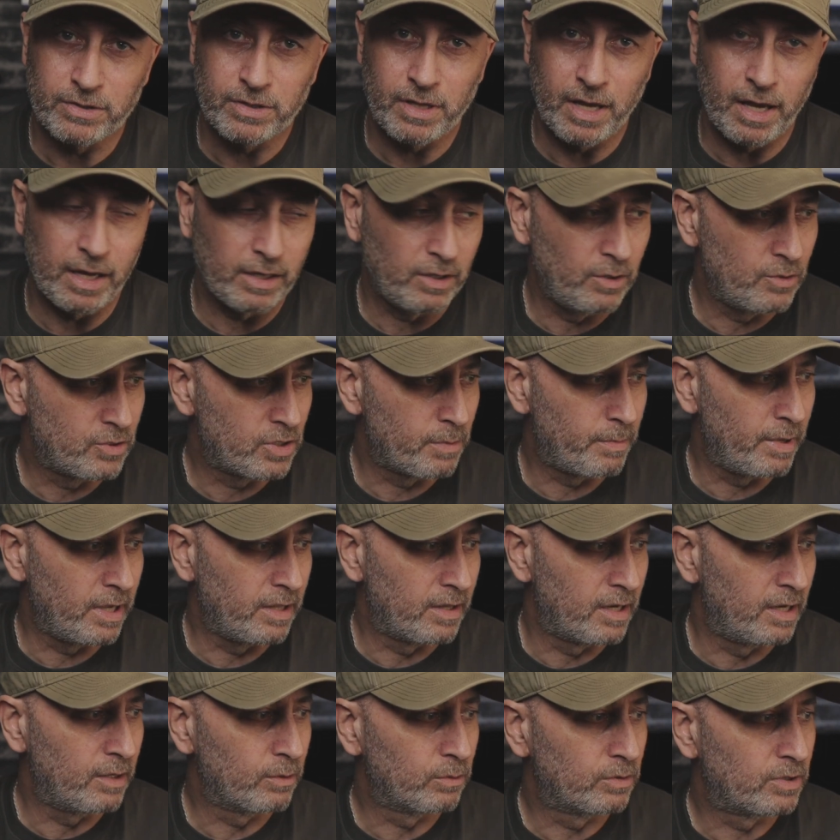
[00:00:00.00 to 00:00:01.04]
There used to be the
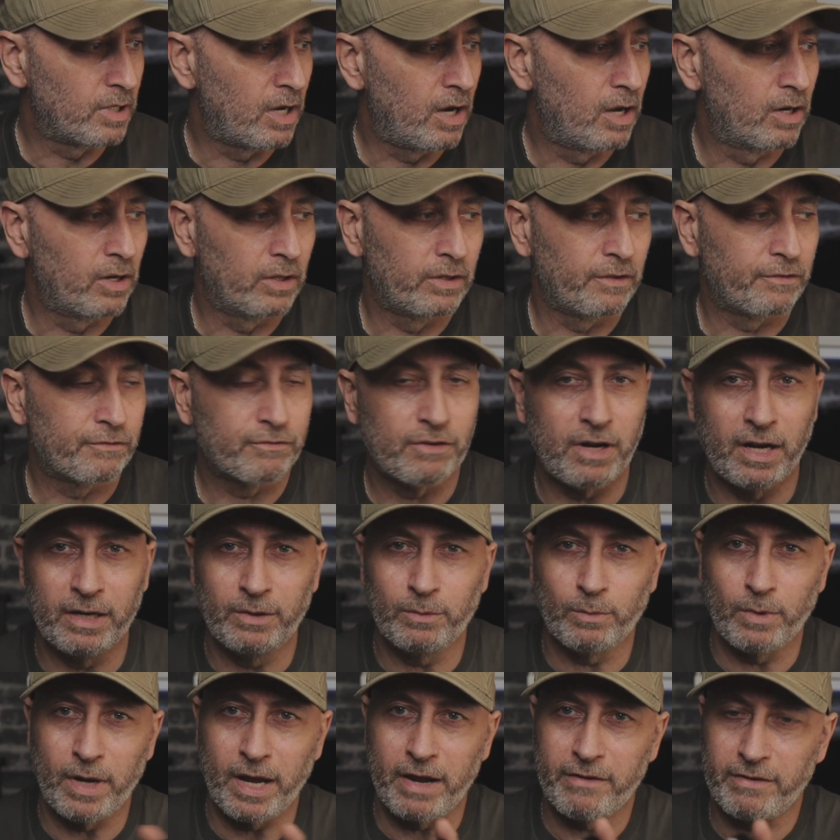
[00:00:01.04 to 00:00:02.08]
little dial on the front,
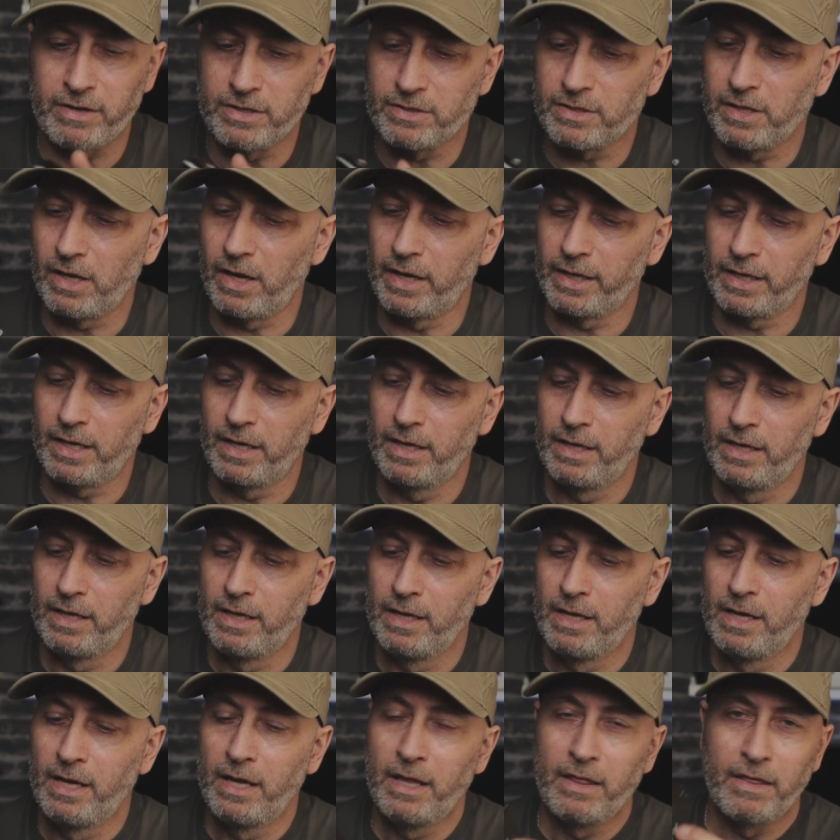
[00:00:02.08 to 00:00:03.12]
whereas like
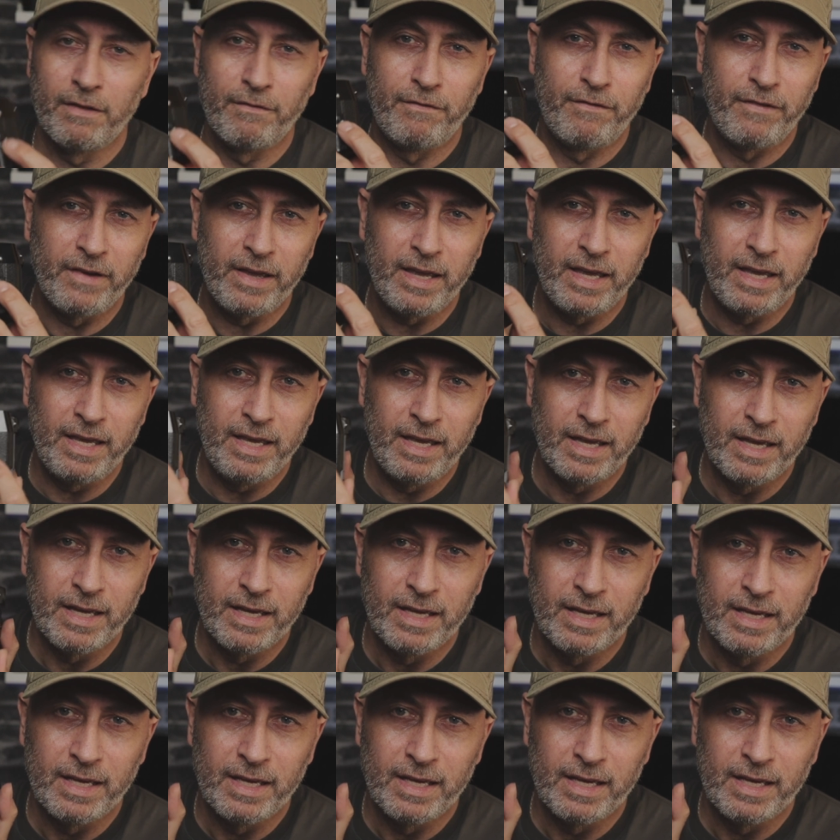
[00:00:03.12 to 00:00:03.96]
the V